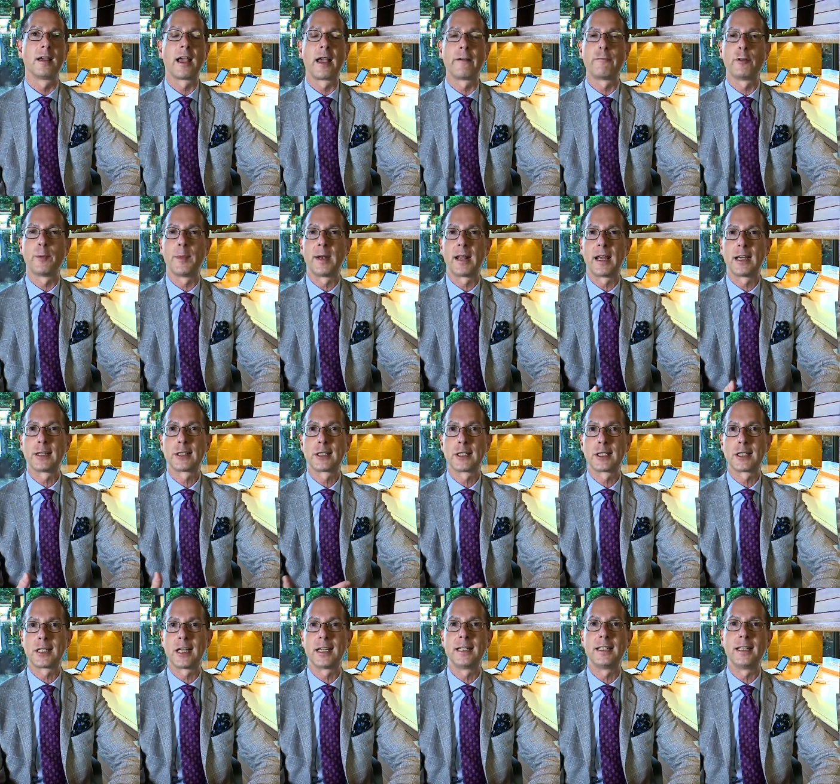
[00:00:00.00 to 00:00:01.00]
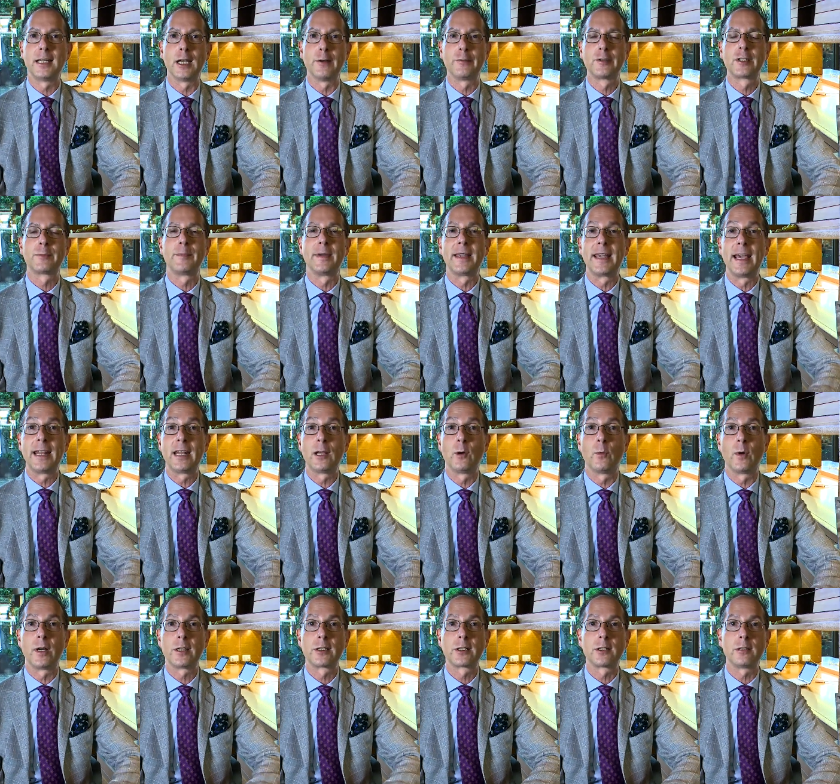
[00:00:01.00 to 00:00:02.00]
Everybody has this idea of spaghetti
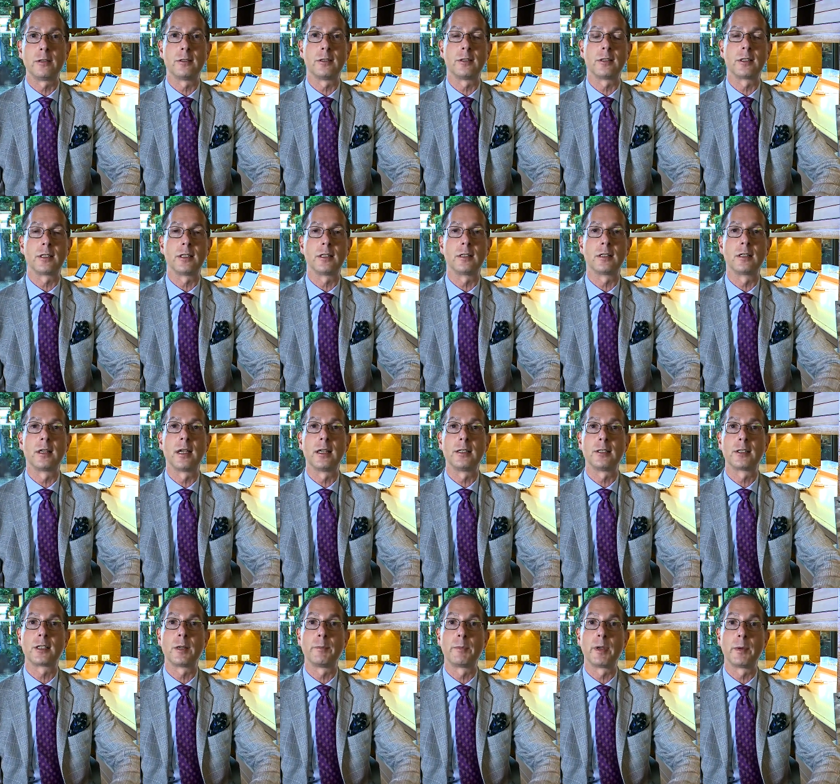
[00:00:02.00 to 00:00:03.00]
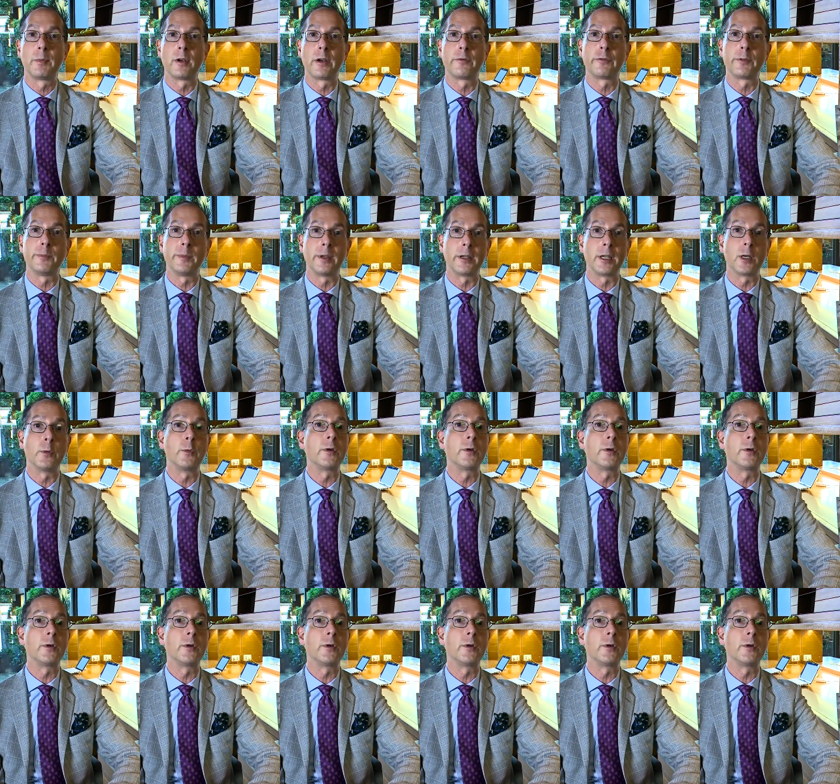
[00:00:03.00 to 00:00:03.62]
Westerns, and some people are familiar